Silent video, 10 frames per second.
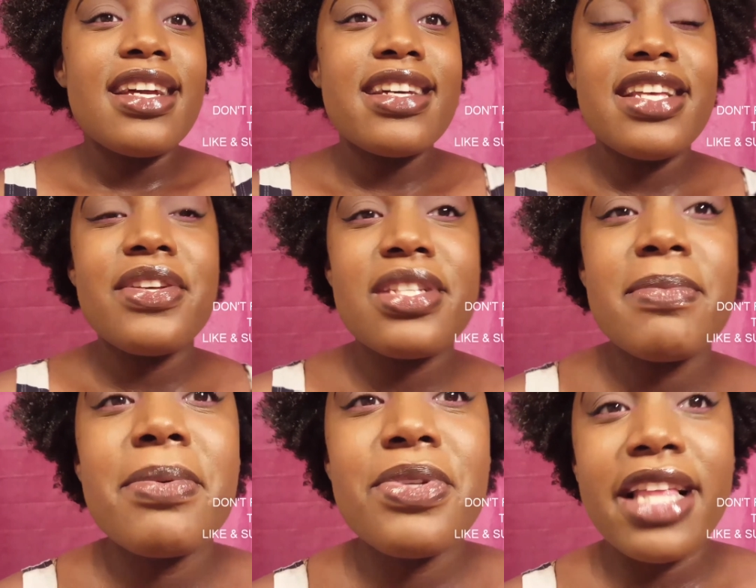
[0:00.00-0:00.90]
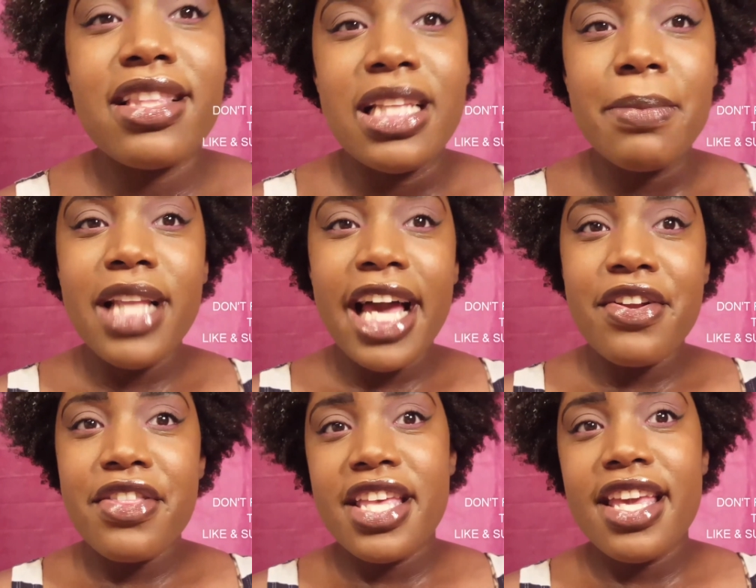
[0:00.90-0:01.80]
Because I know some people do like the lip
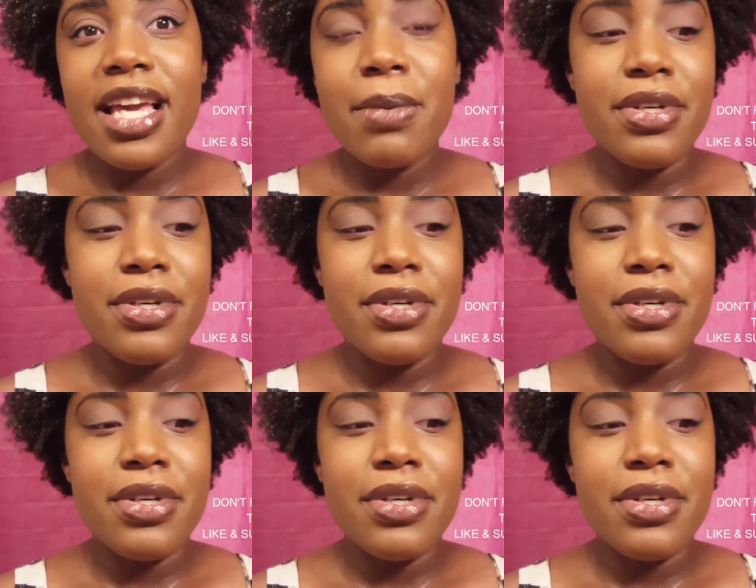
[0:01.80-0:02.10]
liner thing,